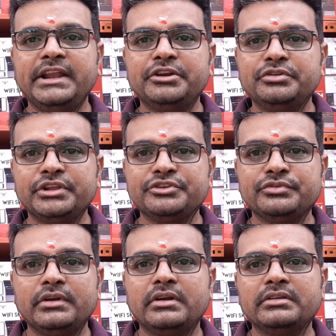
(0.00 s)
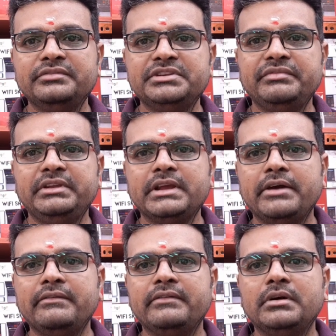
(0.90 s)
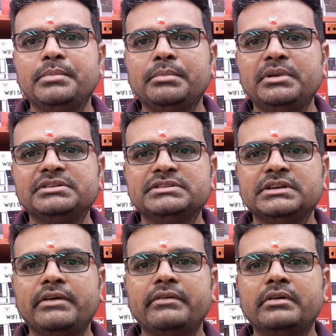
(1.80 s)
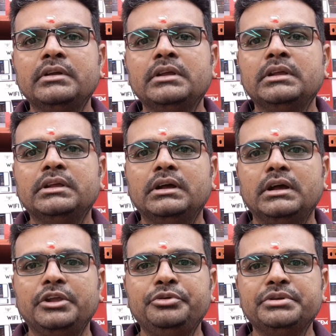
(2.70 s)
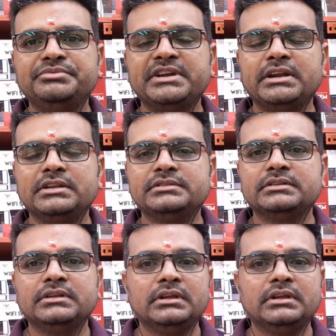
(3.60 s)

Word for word: related to the solars which we have uh, published in our uh, YouTube channels